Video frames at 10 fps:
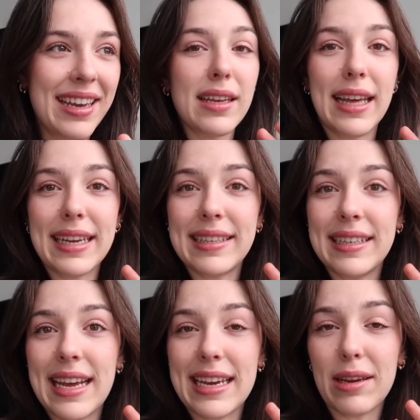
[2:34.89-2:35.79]
Like, is he
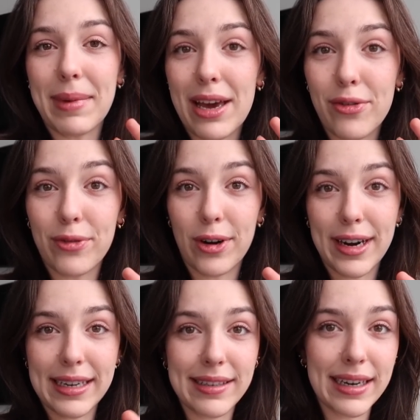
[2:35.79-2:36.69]
taking me out for a
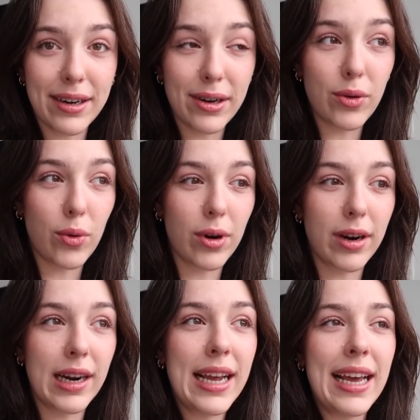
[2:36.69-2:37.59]
nice dinner
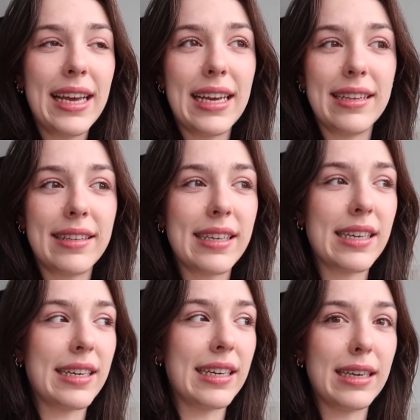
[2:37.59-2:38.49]
or is
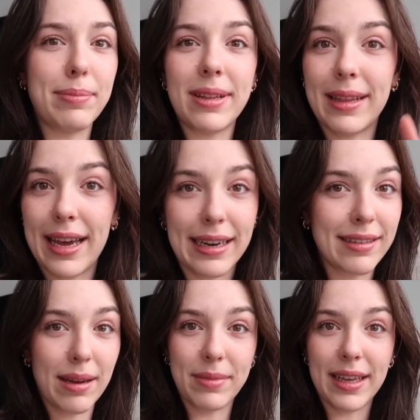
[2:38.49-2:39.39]
he planning
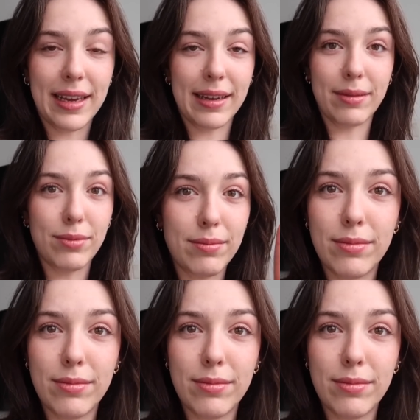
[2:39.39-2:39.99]
something